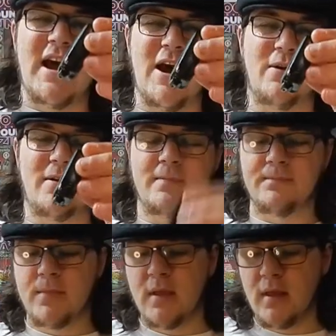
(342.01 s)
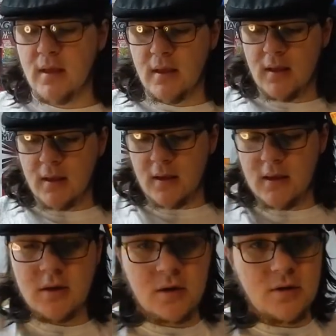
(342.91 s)
out.
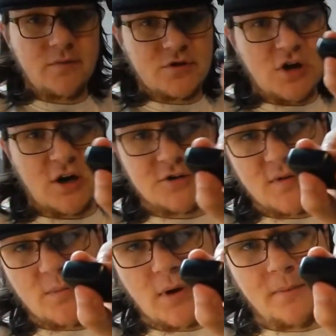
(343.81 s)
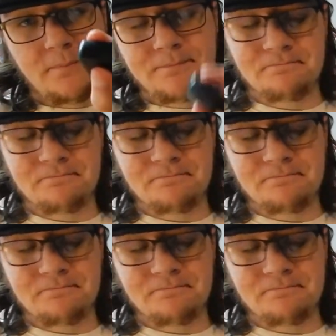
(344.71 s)
The charges are a button.